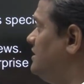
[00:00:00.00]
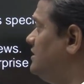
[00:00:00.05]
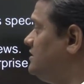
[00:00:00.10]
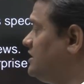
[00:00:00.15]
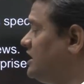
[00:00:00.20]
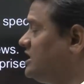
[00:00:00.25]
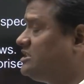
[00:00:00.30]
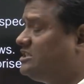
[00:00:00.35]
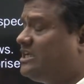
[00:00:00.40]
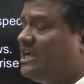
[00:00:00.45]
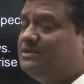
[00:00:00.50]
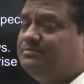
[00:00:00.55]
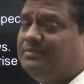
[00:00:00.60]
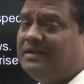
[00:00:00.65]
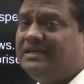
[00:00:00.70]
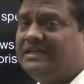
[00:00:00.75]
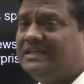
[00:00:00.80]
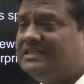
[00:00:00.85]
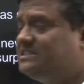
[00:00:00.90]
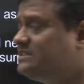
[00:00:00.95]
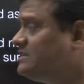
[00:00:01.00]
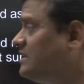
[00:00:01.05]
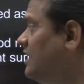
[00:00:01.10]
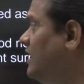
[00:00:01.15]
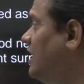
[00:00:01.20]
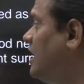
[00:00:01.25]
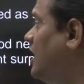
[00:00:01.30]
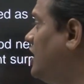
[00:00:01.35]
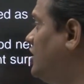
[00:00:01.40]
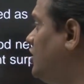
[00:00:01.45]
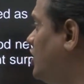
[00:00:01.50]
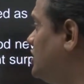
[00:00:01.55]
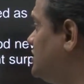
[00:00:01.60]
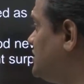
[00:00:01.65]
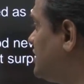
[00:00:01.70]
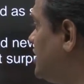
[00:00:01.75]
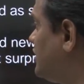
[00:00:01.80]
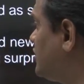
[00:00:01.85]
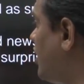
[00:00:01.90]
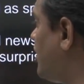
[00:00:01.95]
The statement is a
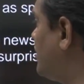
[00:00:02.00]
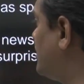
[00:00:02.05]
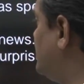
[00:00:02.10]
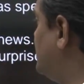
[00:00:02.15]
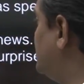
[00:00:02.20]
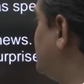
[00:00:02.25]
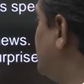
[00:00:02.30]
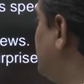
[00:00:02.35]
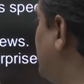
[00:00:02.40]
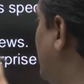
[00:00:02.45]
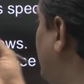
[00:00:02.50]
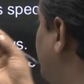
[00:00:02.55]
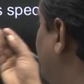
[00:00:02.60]
logical conclusion, a